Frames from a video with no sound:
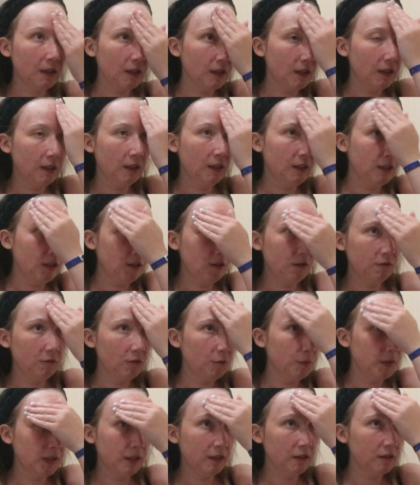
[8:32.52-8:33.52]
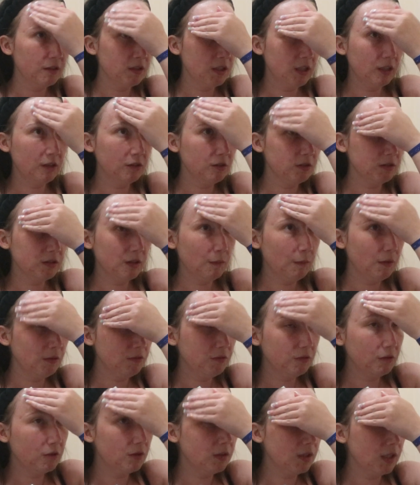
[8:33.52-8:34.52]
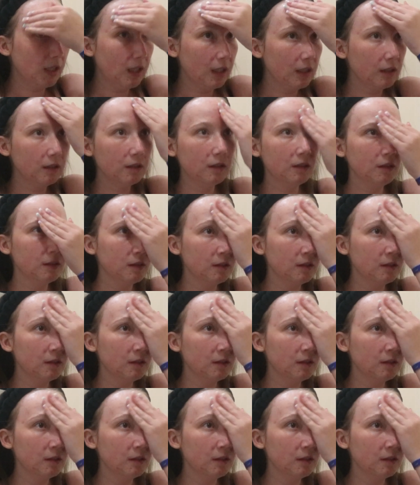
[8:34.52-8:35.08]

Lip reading: And then I'll rub it in circles on my forehead.